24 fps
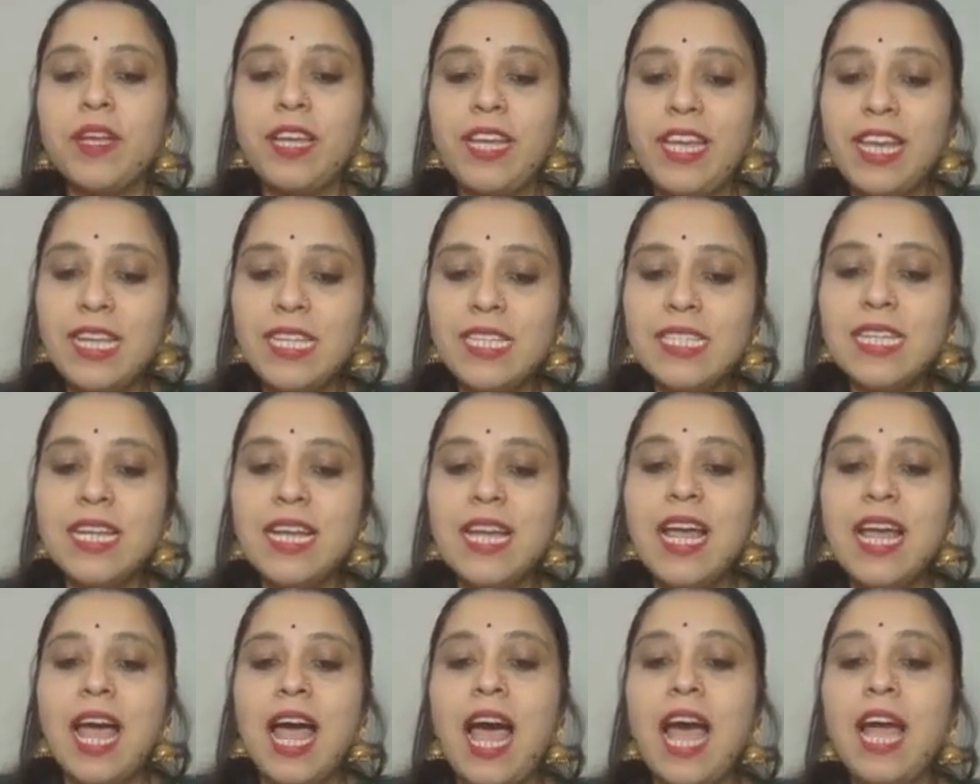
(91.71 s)
Yes,
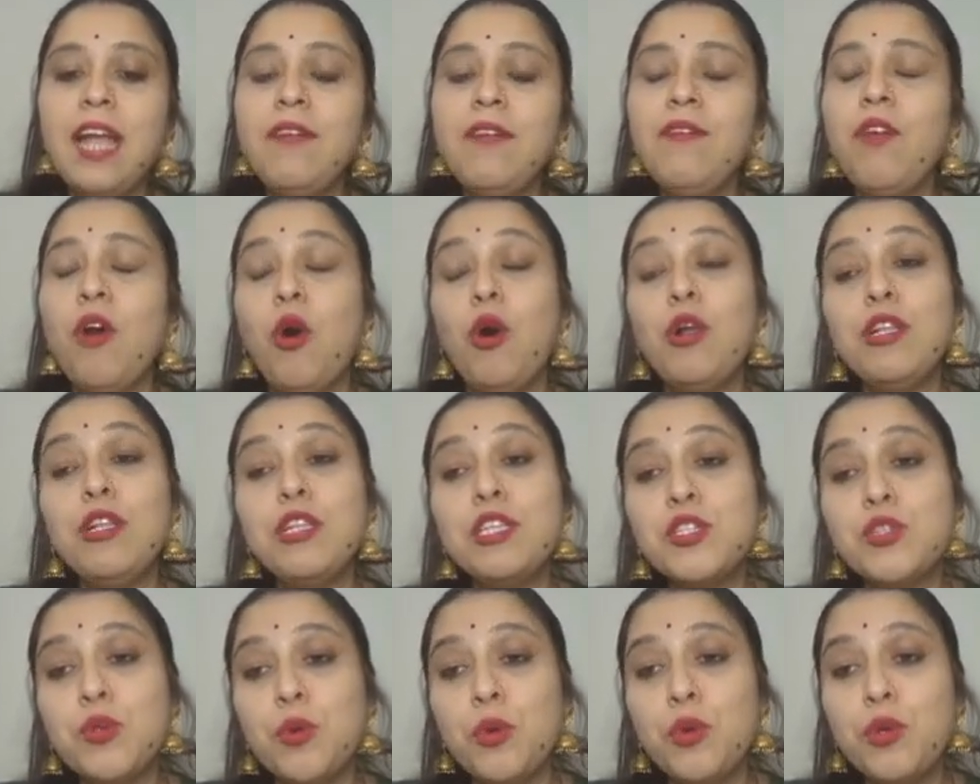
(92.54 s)
and
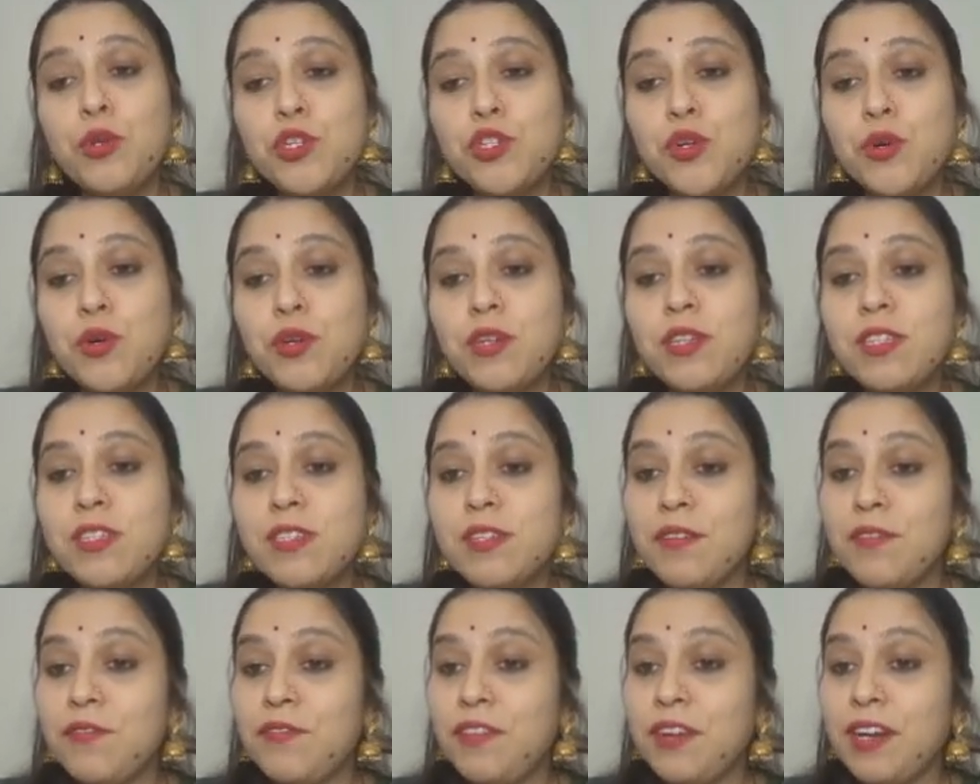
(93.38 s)
also don't
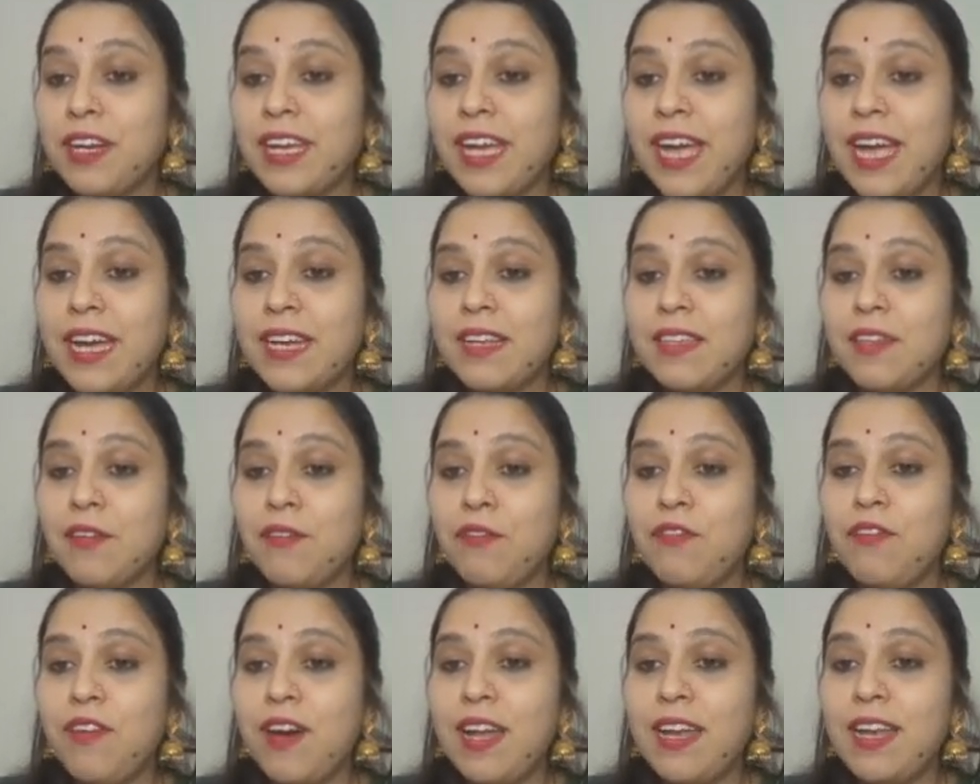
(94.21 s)
forget the
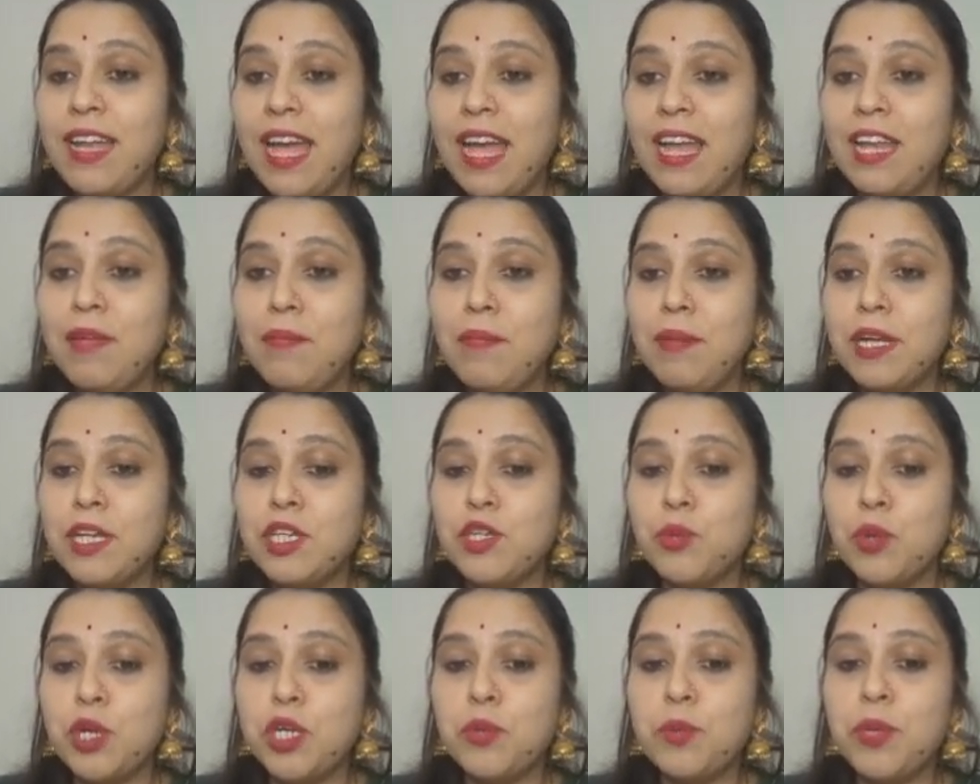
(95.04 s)
fun
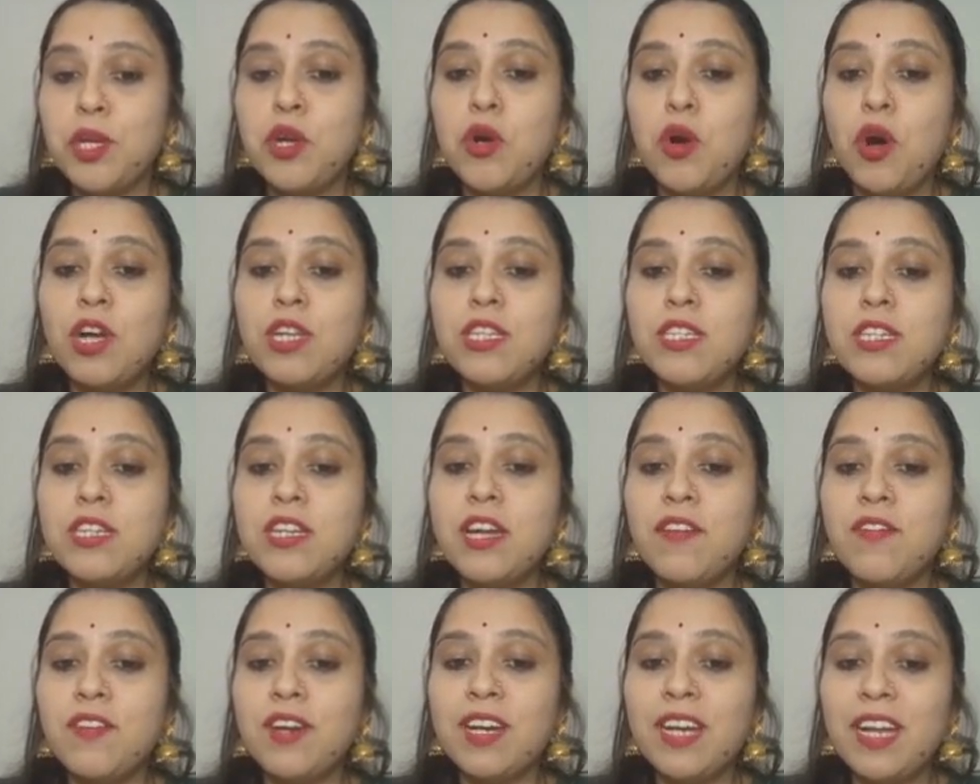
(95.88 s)
element what we got in
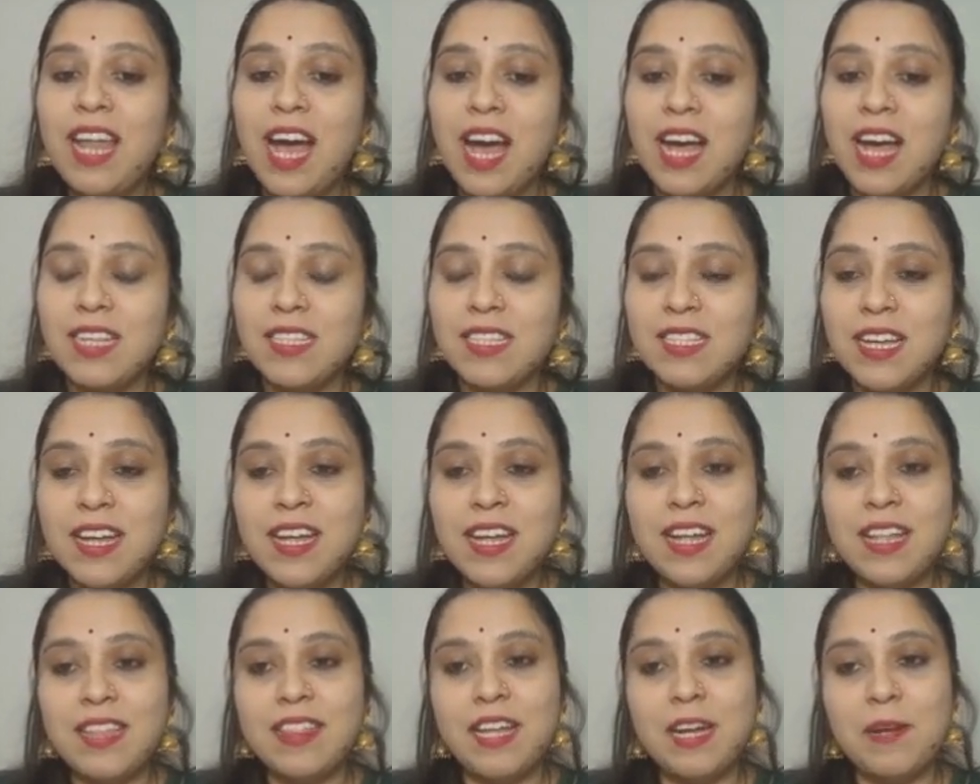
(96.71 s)
our class,
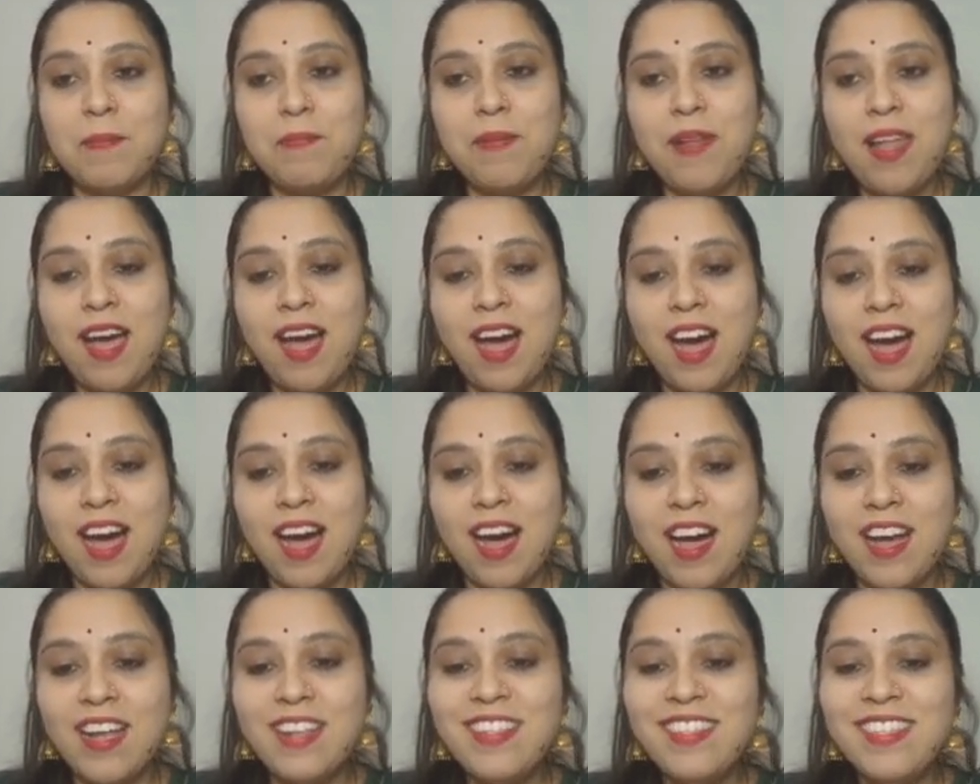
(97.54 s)
that
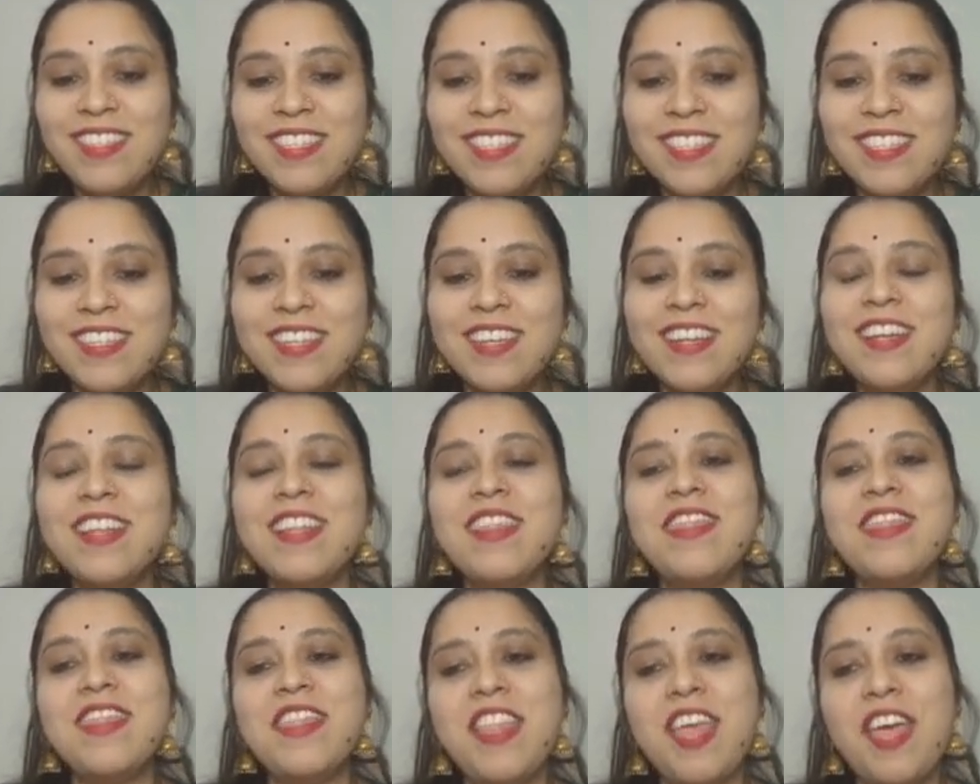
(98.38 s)
plants
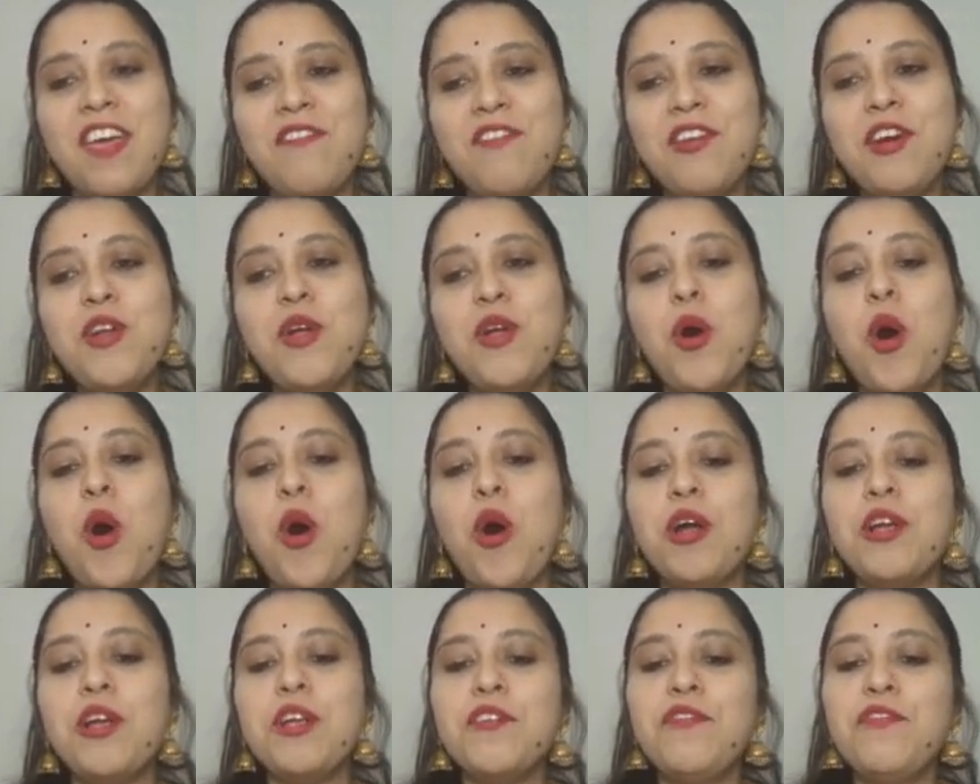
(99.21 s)
never
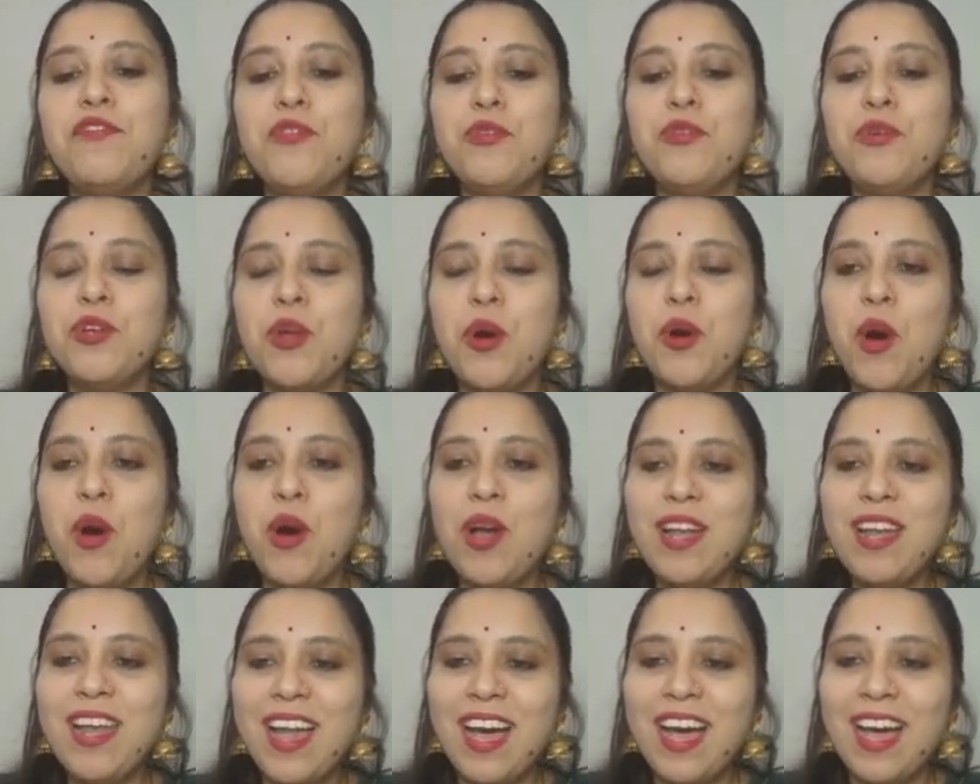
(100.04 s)
order food
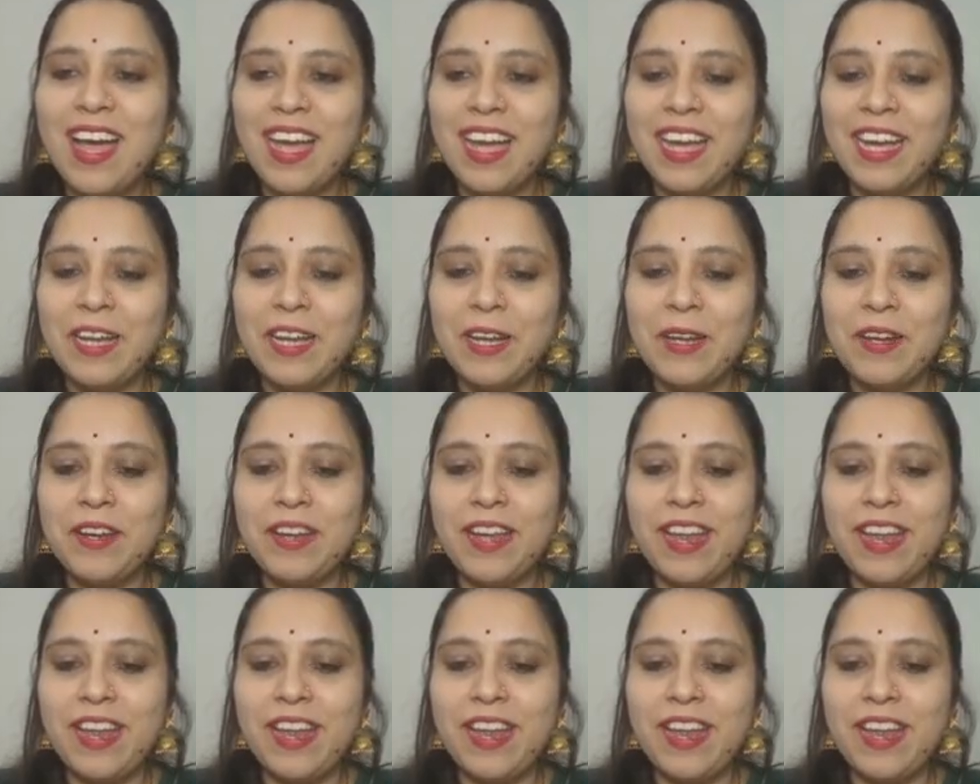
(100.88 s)
online.